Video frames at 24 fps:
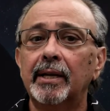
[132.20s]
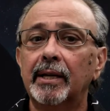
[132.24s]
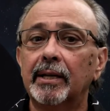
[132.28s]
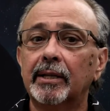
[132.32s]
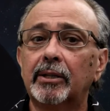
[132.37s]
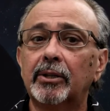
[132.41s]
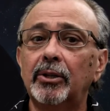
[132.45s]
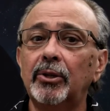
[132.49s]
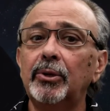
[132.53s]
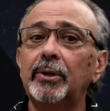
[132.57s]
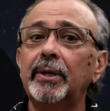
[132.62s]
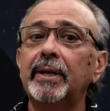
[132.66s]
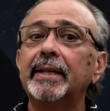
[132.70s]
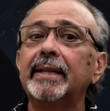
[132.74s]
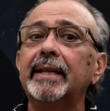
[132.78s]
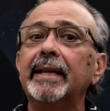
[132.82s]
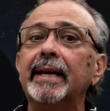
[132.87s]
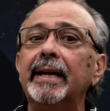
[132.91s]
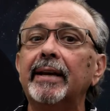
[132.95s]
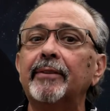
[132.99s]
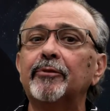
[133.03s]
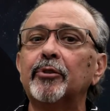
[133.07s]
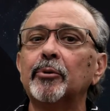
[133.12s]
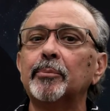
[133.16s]
including the
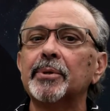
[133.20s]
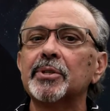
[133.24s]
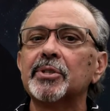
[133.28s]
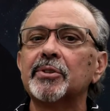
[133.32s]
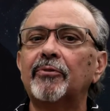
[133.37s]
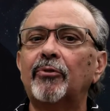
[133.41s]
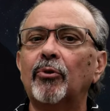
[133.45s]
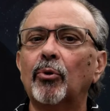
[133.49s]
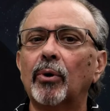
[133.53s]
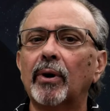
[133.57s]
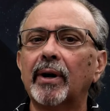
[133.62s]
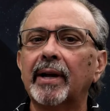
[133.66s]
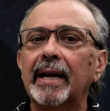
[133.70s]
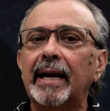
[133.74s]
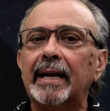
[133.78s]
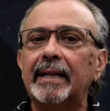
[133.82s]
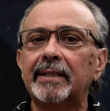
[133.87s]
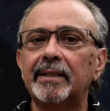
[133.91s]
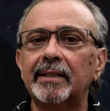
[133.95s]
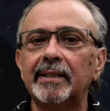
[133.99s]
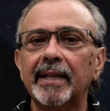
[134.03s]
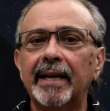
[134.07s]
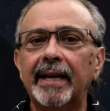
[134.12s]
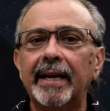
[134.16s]
infamous 4
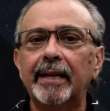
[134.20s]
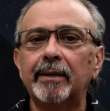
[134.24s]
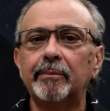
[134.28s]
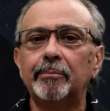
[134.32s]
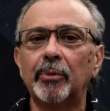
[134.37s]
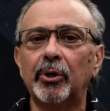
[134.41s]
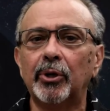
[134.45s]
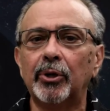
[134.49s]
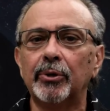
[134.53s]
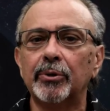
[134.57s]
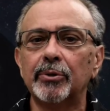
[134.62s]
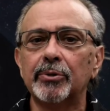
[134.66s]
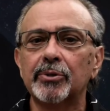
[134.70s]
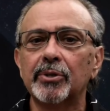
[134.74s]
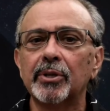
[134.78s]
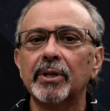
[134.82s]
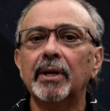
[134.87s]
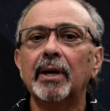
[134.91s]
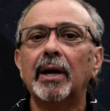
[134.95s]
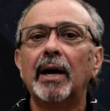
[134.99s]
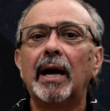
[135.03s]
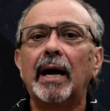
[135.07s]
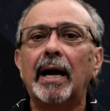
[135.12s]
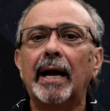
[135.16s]
Galilean moons,
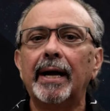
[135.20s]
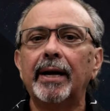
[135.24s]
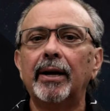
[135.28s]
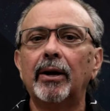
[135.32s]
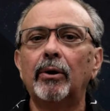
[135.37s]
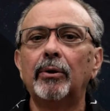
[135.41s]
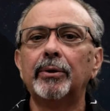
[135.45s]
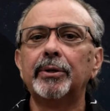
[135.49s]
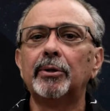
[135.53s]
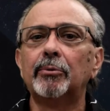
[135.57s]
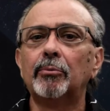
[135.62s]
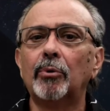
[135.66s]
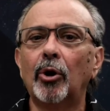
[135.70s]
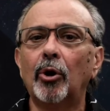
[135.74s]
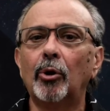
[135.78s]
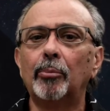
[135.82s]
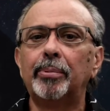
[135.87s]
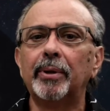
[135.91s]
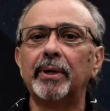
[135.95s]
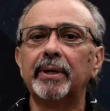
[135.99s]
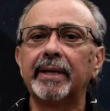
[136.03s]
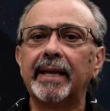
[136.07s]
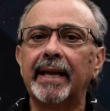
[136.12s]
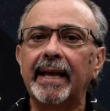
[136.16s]
Io,
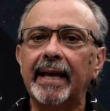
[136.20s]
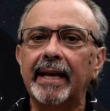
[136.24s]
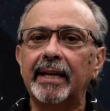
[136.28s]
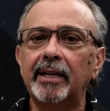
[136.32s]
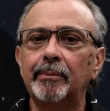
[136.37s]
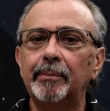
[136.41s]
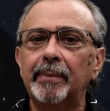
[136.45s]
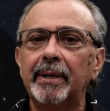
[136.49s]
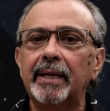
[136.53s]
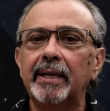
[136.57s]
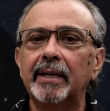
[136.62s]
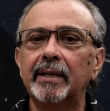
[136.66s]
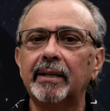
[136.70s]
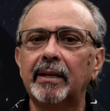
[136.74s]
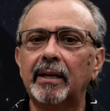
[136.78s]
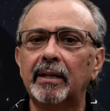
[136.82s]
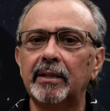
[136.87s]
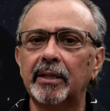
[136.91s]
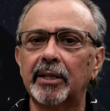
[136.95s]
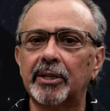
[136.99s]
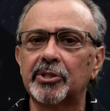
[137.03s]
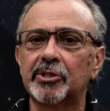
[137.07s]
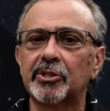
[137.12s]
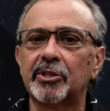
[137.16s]
Europa, Ganymede, and
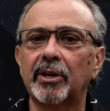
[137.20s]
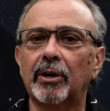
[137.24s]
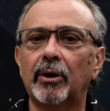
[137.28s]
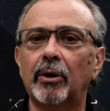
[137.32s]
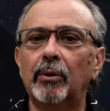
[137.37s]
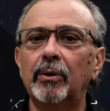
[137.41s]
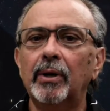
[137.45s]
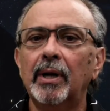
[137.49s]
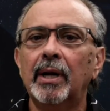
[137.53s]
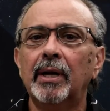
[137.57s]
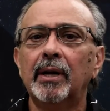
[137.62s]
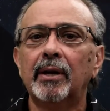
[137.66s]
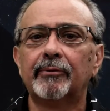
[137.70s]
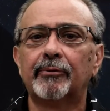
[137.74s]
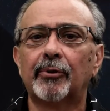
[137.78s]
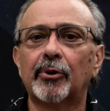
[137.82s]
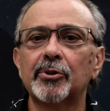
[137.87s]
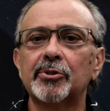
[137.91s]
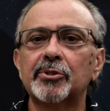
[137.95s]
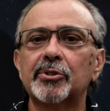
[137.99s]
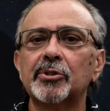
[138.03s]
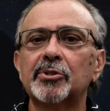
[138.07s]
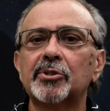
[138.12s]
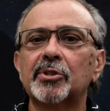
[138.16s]
Callisto,
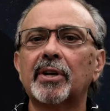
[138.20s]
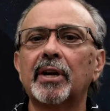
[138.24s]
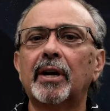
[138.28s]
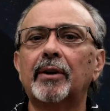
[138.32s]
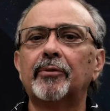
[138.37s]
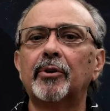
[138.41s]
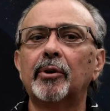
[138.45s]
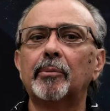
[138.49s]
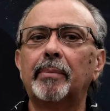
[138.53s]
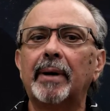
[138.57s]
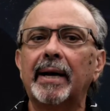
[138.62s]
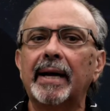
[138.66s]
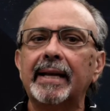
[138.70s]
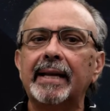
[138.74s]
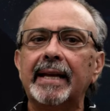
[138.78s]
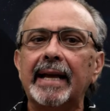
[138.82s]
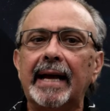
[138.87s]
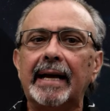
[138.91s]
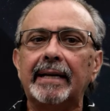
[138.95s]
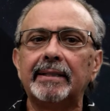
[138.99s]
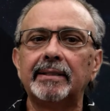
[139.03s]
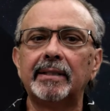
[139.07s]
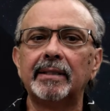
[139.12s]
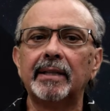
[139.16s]
first discovered by
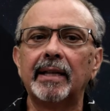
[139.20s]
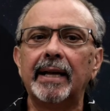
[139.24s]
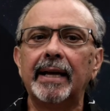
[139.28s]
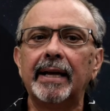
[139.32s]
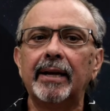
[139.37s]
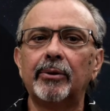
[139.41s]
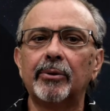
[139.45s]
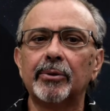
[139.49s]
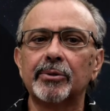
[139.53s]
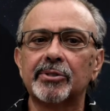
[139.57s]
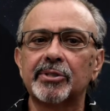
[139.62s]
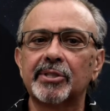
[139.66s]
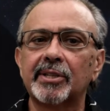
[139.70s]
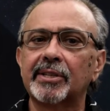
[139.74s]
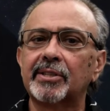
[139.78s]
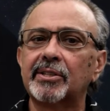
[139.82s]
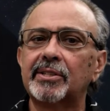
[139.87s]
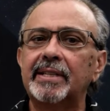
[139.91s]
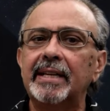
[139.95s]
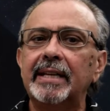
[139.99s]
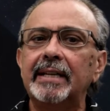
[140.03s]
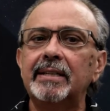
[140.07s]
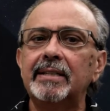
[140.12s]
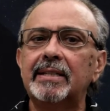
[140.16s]
Galileo in
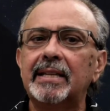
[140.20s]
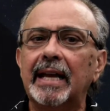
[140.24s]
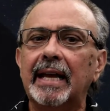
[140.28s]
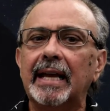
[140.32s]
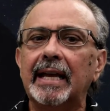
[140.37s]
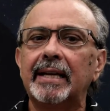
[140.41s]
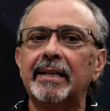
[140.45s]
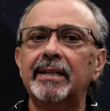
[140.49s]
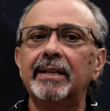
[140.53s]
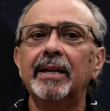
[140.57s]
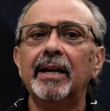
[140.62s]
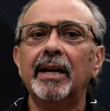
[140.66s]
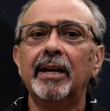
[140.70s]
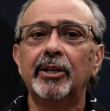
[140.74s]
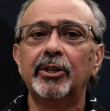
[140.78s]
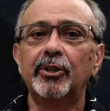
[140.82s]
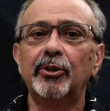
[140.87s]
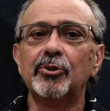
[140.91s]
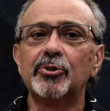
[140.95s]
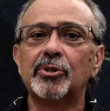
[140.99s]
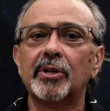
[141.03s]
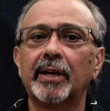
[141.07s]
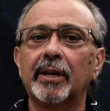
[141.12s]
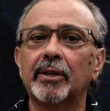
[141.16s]
1610
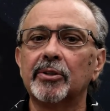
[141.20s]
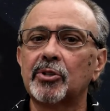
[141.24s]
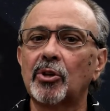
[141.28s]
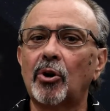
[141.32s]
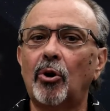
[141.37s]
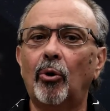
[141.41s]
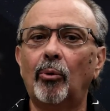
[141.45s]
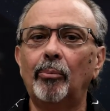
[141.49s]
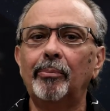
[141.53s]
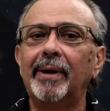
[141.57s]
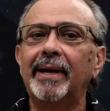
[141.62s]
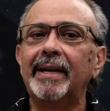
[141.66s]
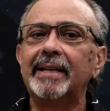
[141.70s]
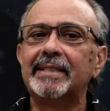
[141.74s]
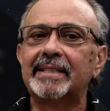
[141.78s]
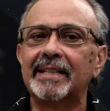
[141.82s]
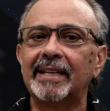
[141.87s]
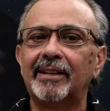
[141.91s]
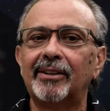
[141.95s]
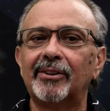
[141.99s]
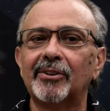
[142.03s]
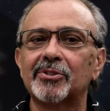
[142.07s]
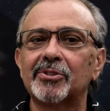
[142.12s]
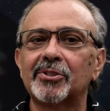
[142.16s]
using his homemade
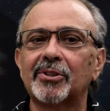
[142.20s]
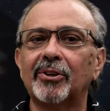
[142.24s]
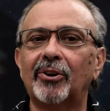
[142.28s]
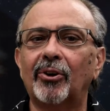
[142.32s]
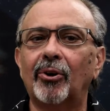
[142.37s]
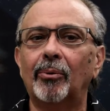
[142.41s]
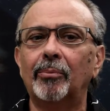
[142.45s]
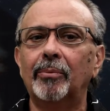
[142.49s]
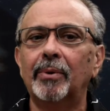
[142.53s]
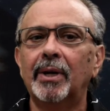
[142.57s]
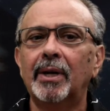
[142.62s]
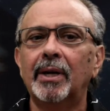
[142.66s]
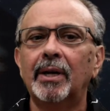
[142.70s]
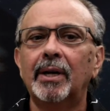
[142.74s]
telescope.